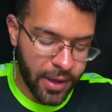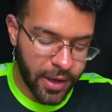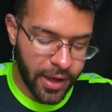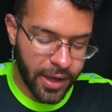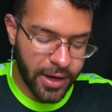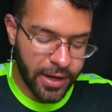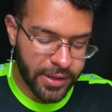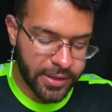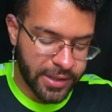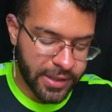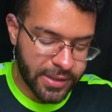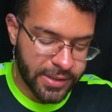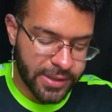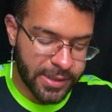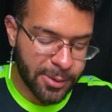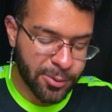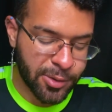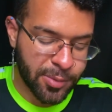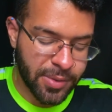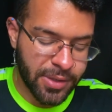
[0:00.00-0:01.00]
And it does
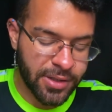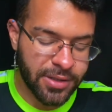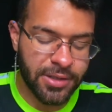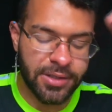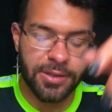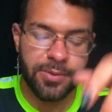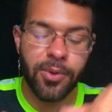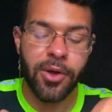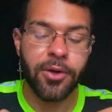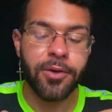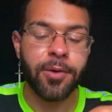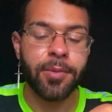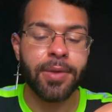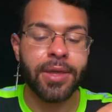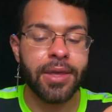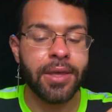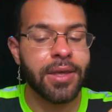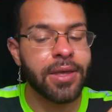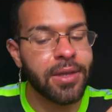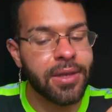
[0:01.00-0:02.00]
seem to be just
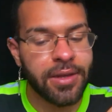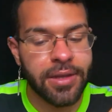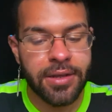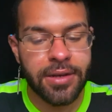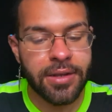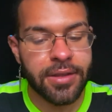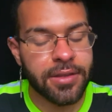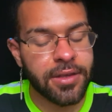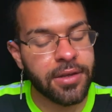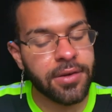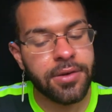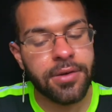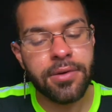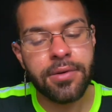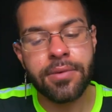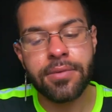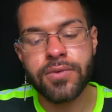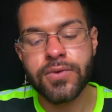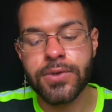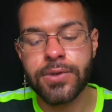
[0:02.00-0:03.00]
welcoming in anything
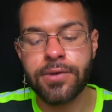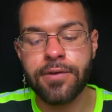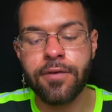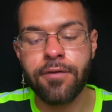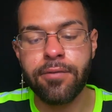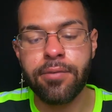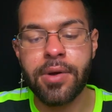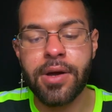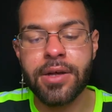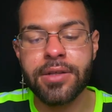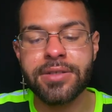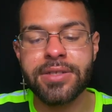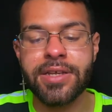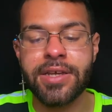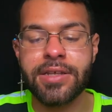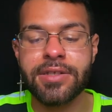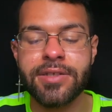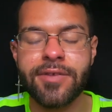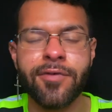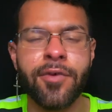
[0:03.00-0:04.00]
new. Two of Wands,
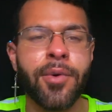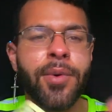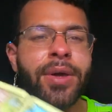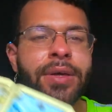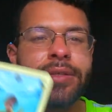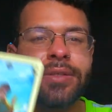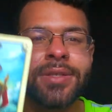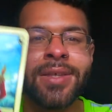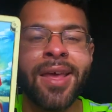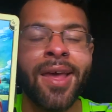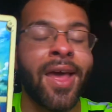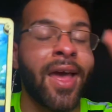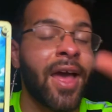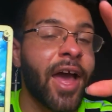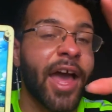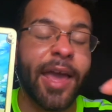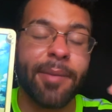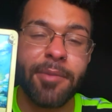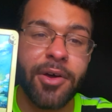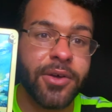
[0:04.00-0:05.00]
Ace of Coins.
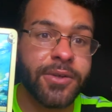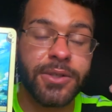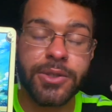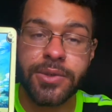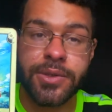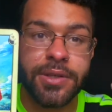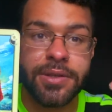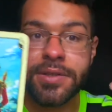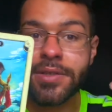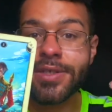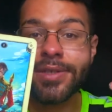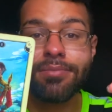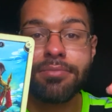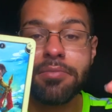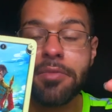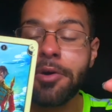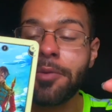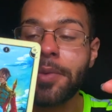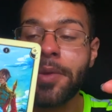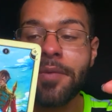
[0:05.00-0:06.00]
I'm also in this
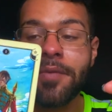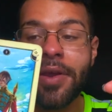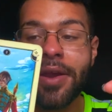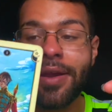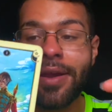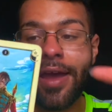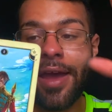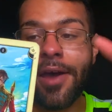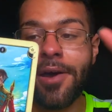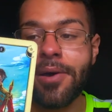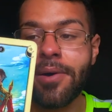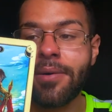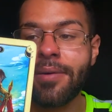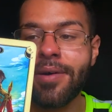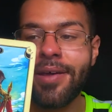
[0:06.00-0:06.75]
moment right now,